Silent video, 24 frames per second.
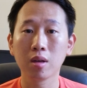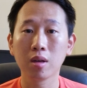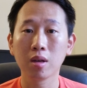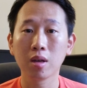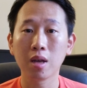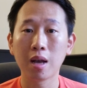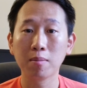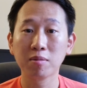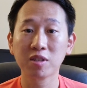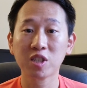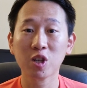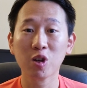
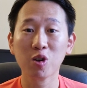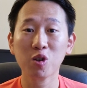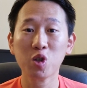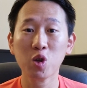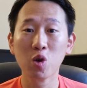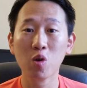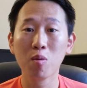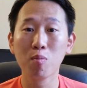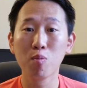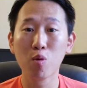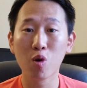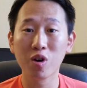I'm still
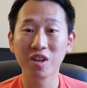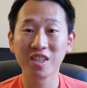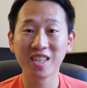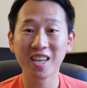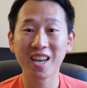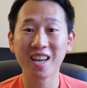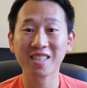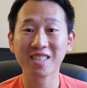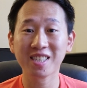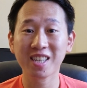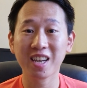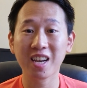doing more
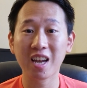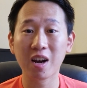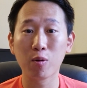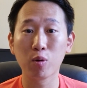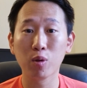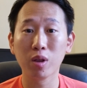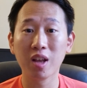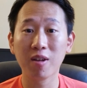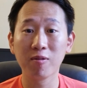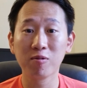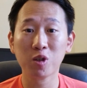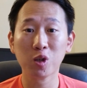testing. I would
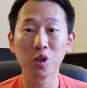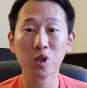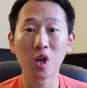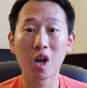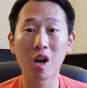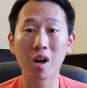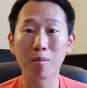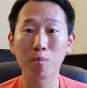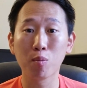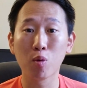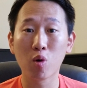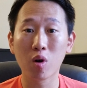love to
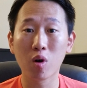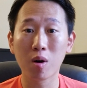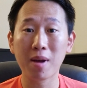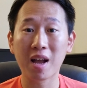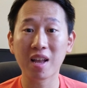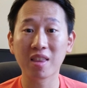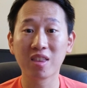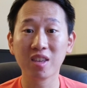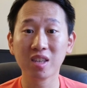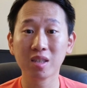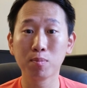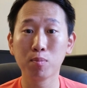talk more
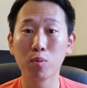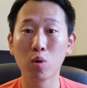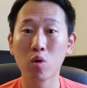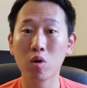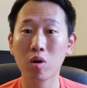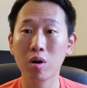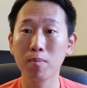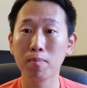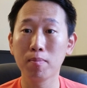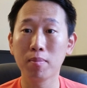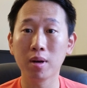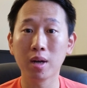about this
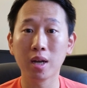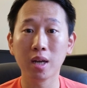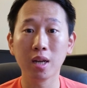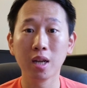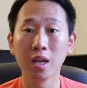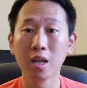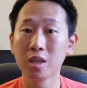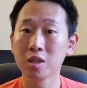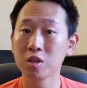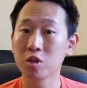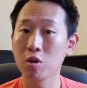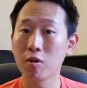board, but
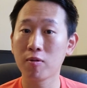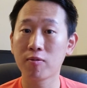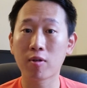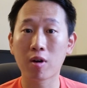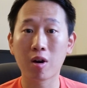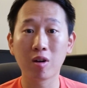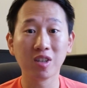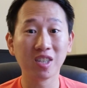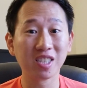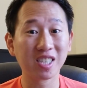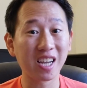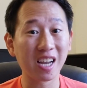so far
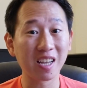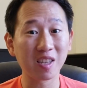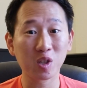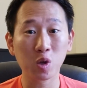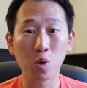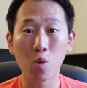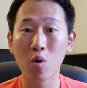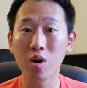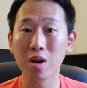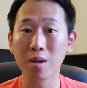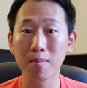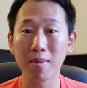I just got
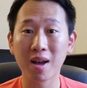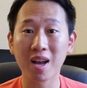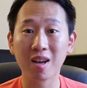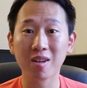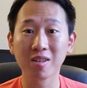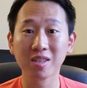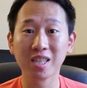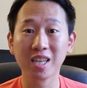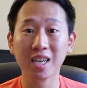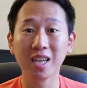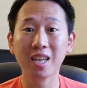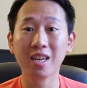20
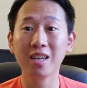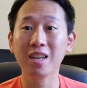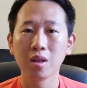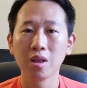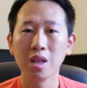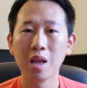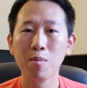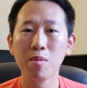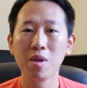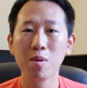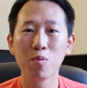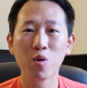miles in.
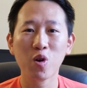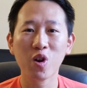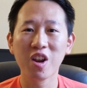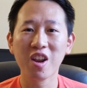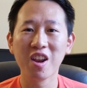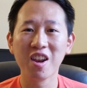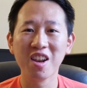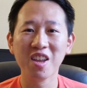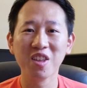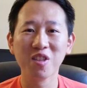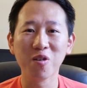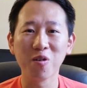Let me put in
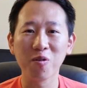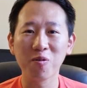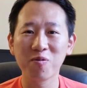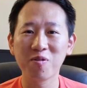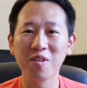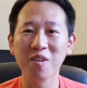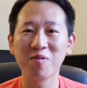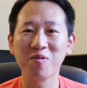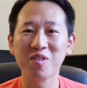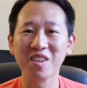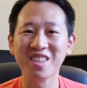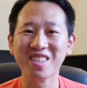another
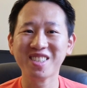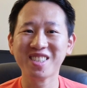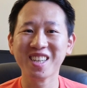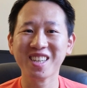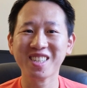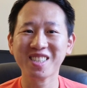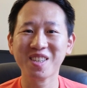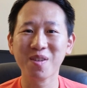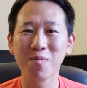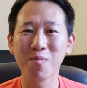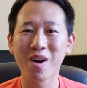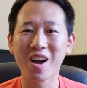50,
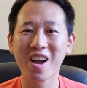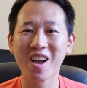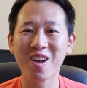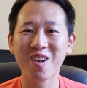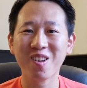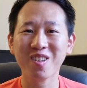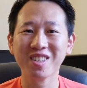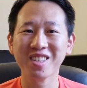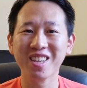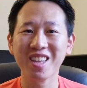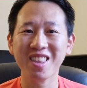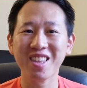60
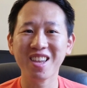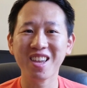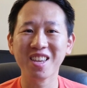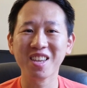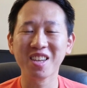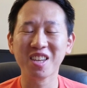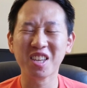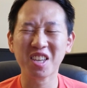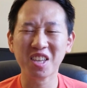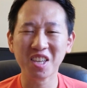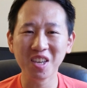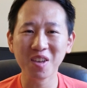miles and
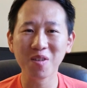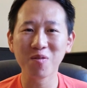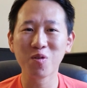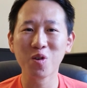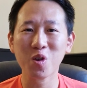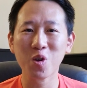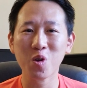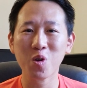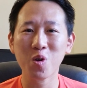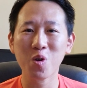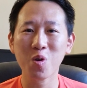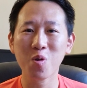then give
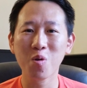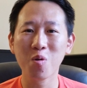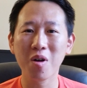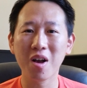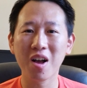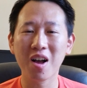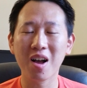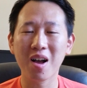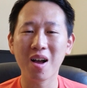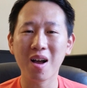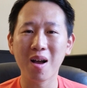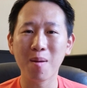you
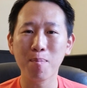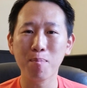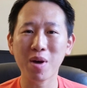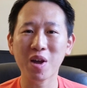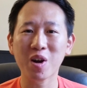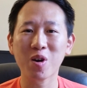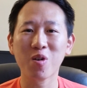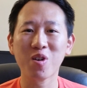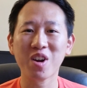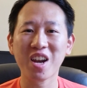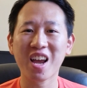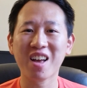a
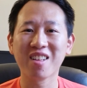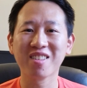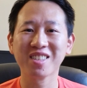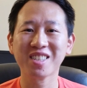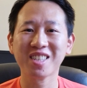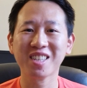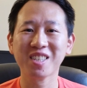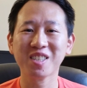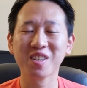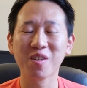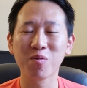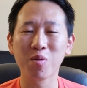better
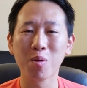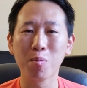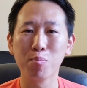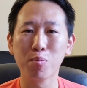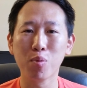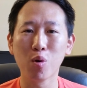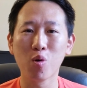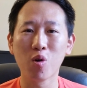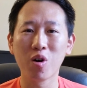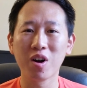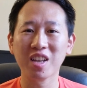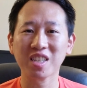analysis of the
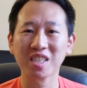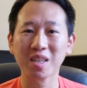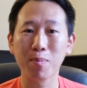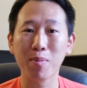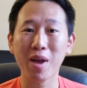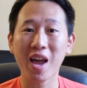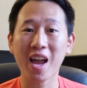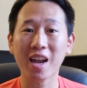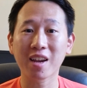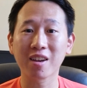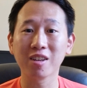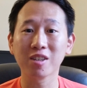board as a
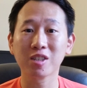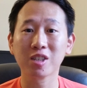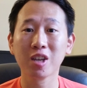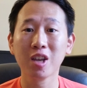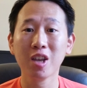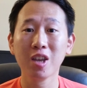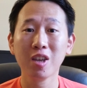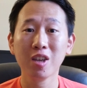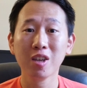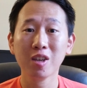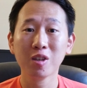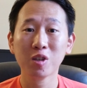package.
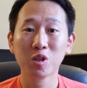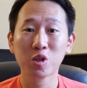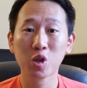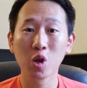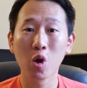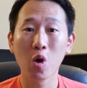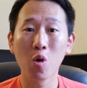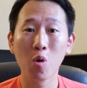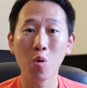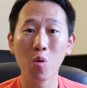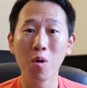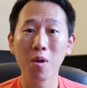
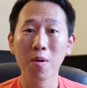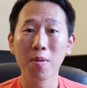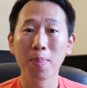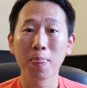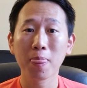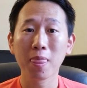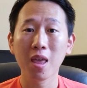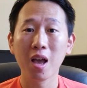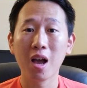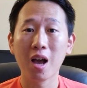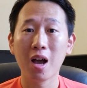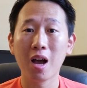So
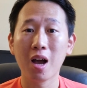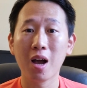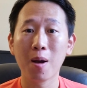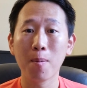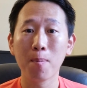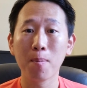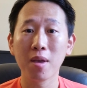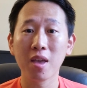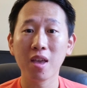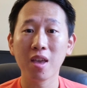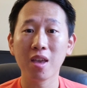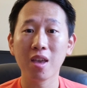
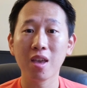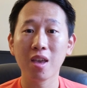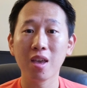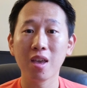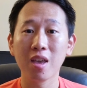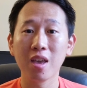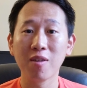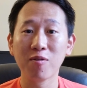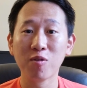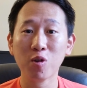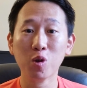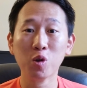
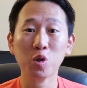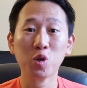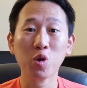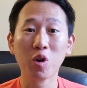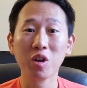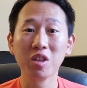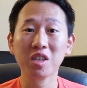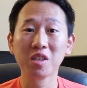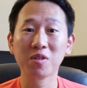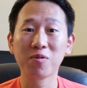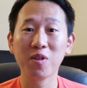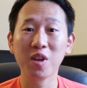if you enjoyed
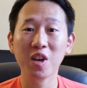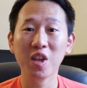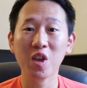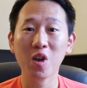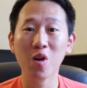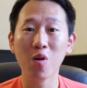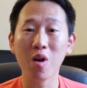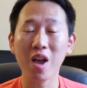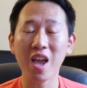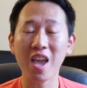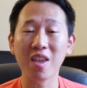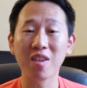this
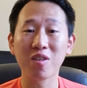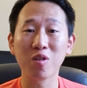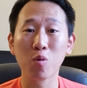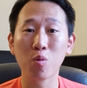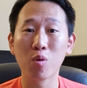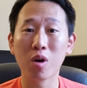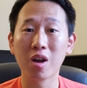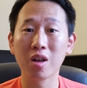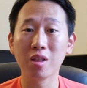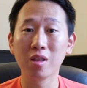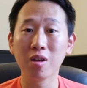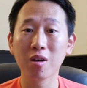video and you
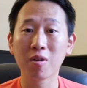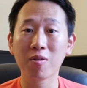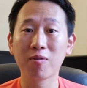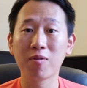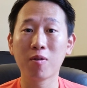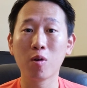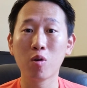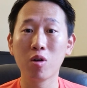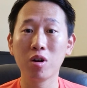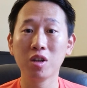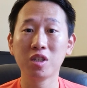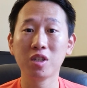want to look
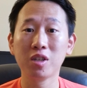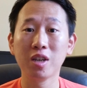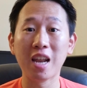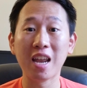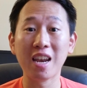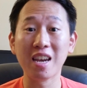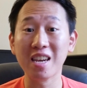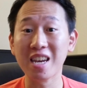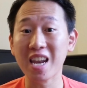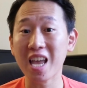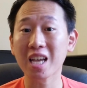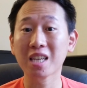forward to the
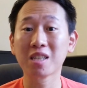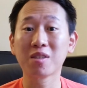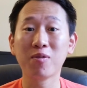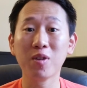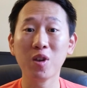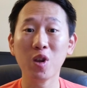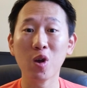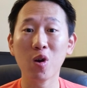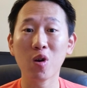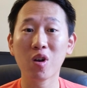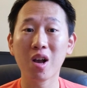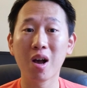next
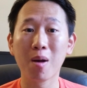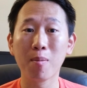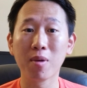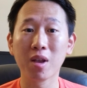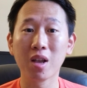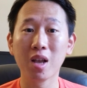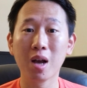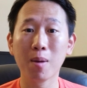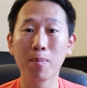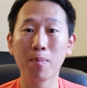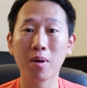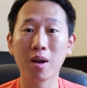video coming
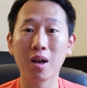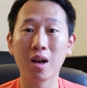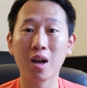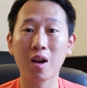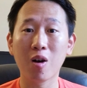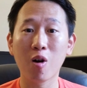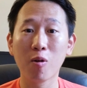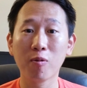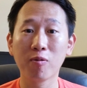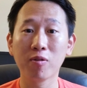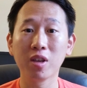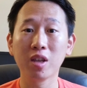up,
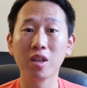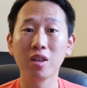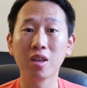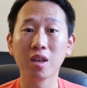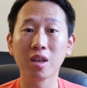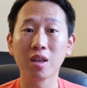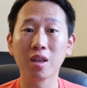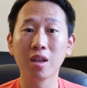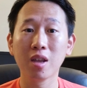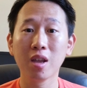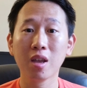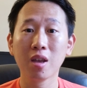hopefully
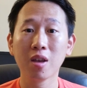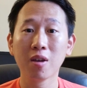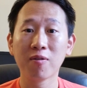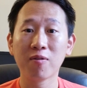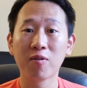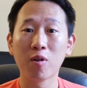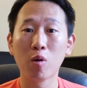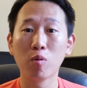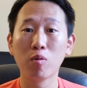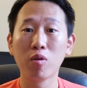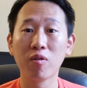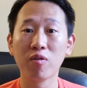the
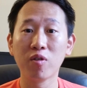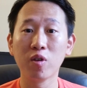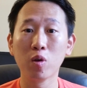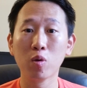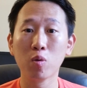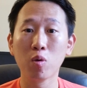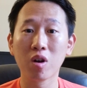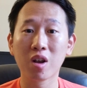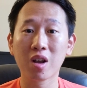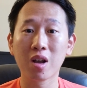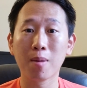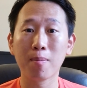full review
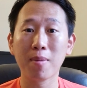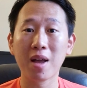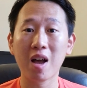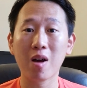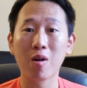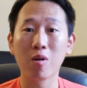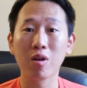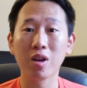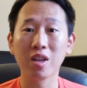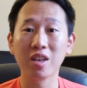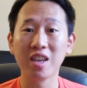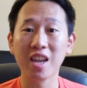will come
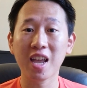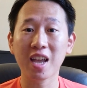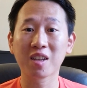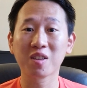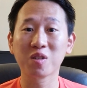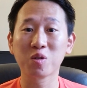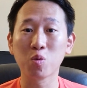out next